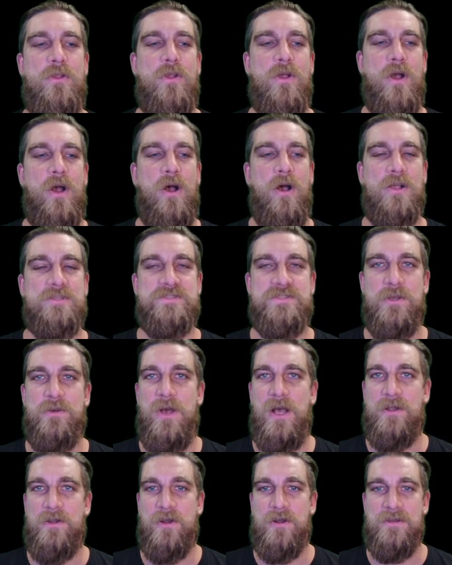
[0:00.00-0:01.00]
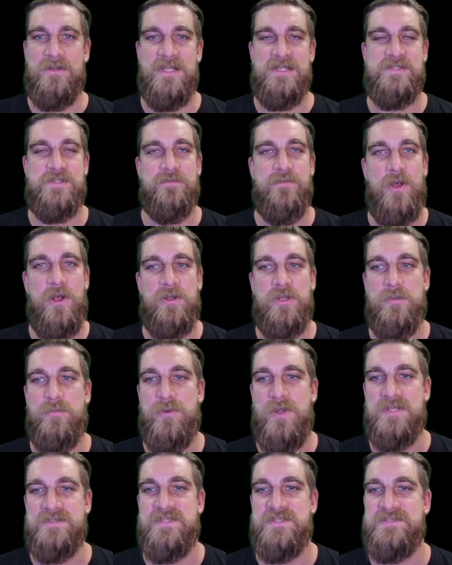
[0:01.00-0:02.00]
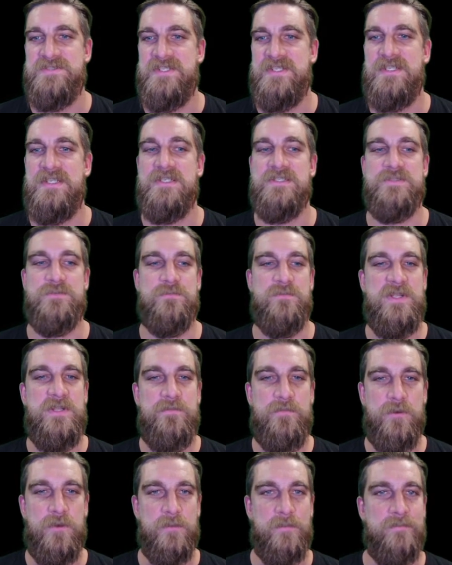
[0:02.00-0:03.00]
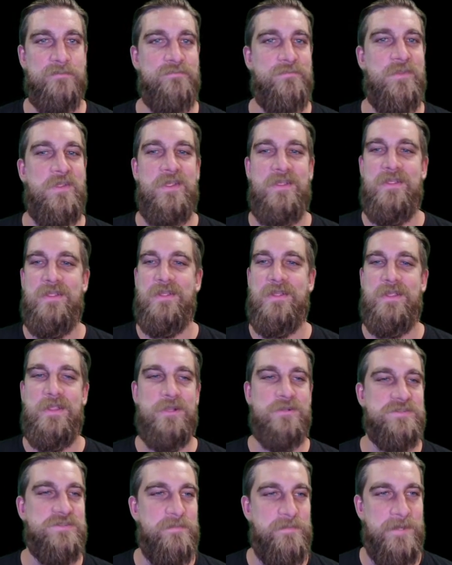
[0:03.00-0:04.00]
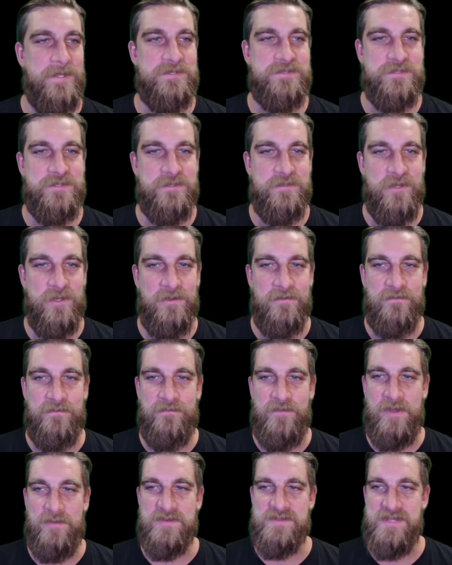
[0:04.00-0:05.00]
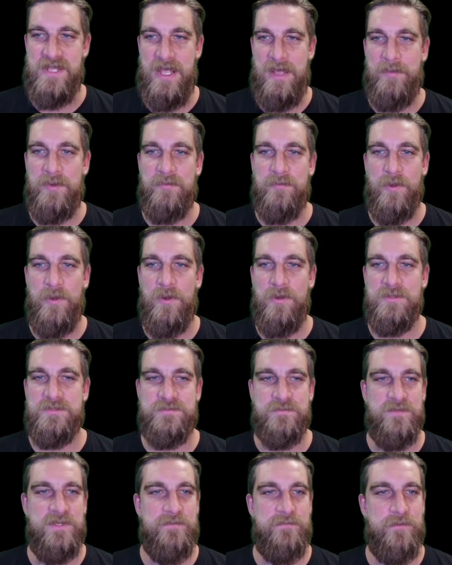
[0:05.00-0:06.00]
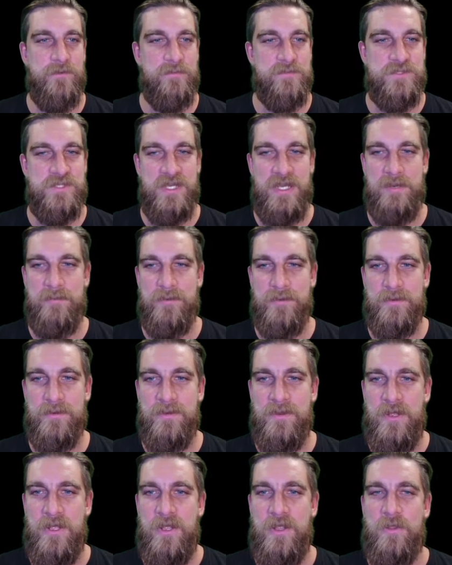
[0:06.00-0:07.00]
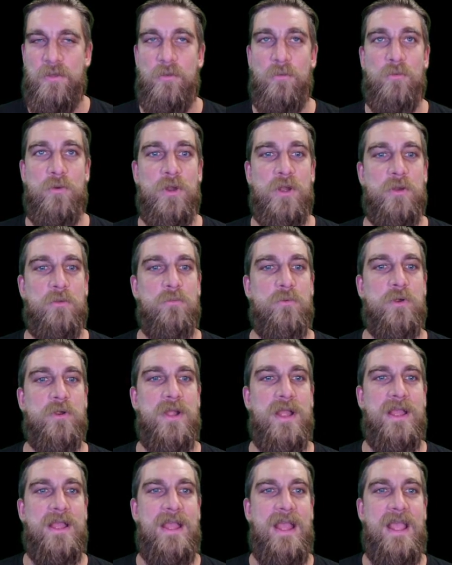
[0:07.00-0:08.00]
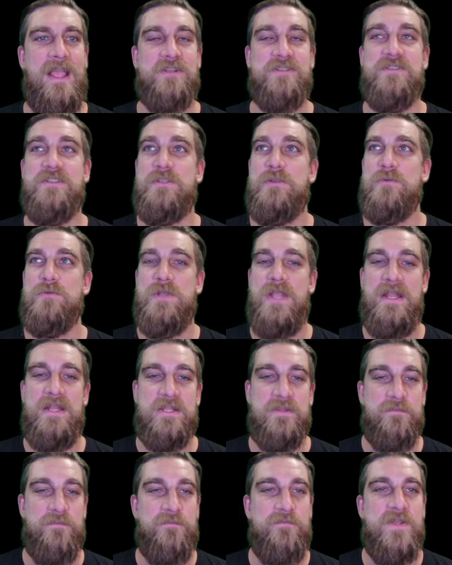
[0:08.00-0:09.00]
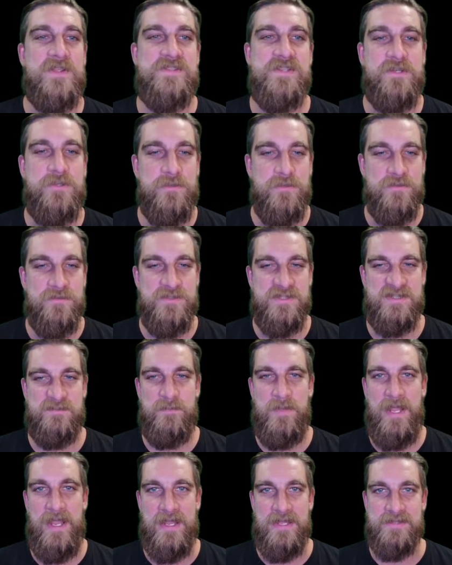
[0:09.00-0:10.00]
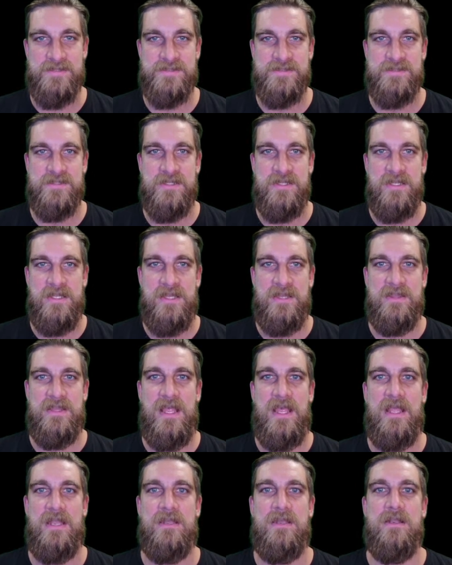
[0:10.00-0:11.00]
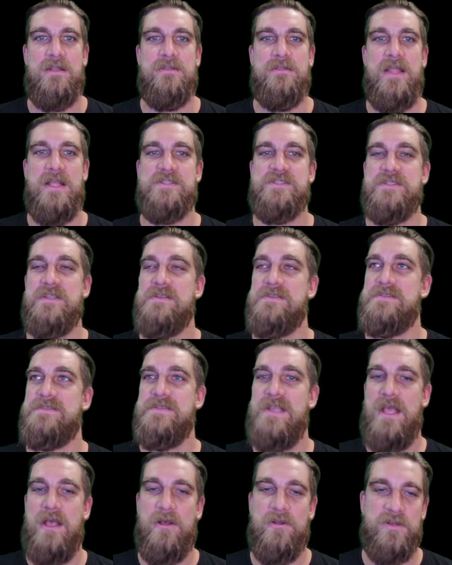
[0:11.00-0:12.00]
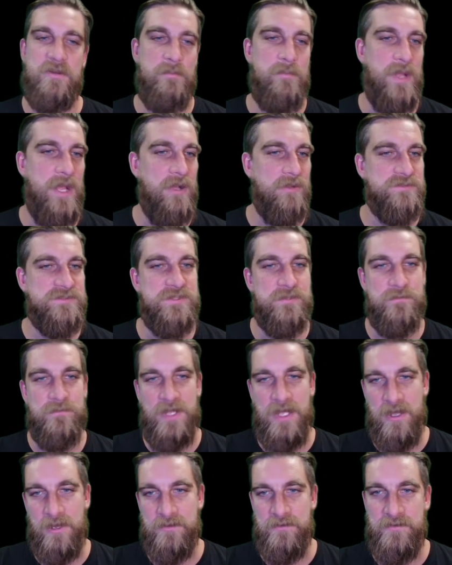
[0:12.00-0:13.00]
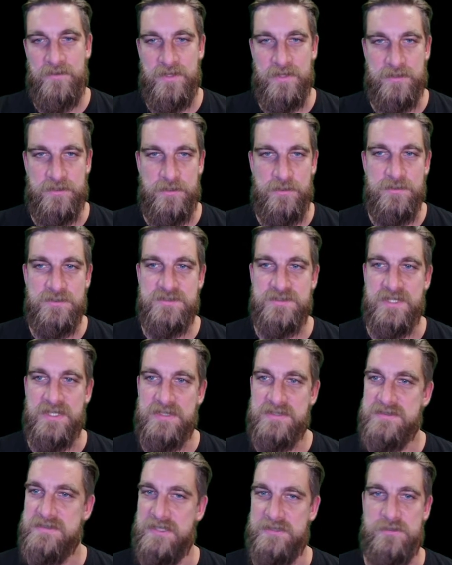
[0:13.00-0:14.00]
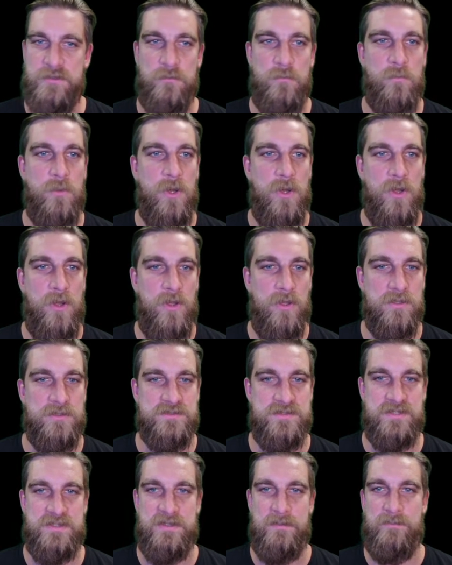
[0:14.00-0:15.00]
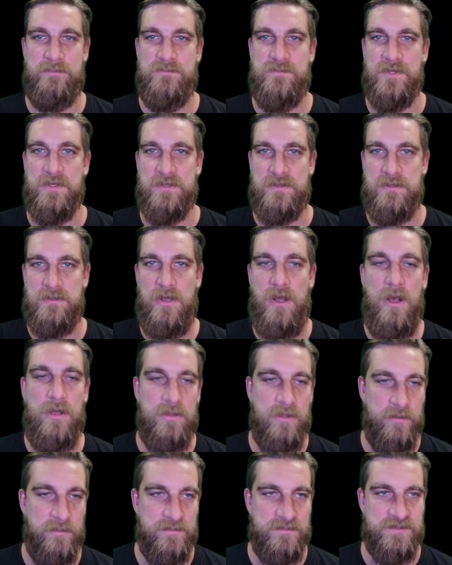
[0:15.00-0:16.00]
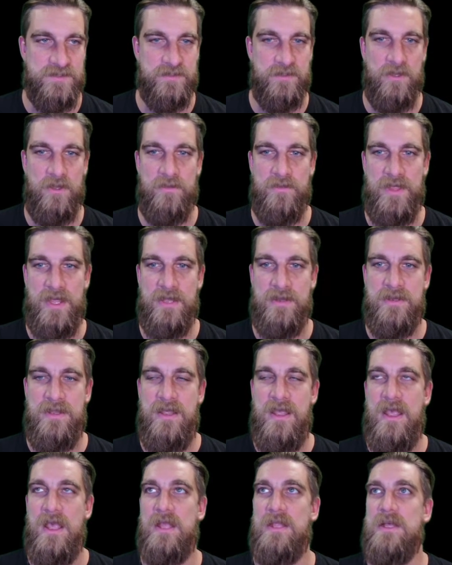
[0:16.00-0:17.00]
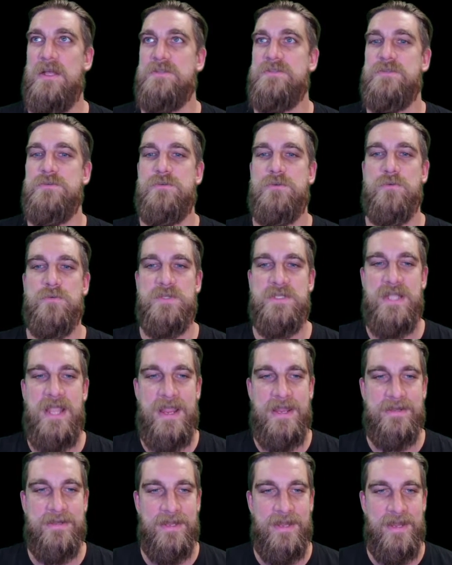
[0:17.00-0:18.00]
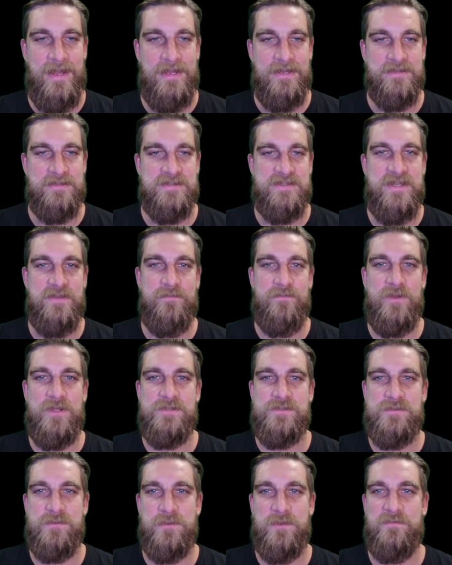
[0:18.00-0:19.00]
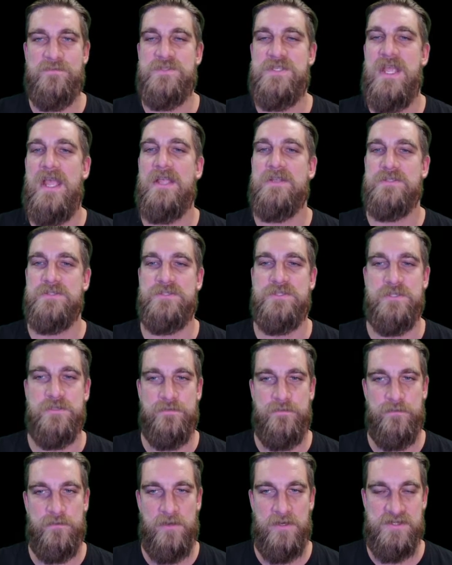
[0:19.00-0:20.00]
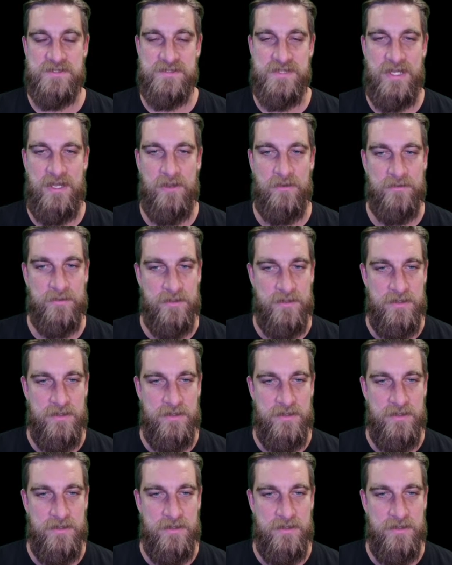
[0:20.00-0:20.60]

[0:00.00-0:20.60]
Also on our list of audio processing is reverb. Here's a picture of famous Abbey Road's reverb chamber, where we're actually creating a physical space that lets sound bounce around the acoustics, like the walls and the columns and all that, to create a different sort of texture for our sound.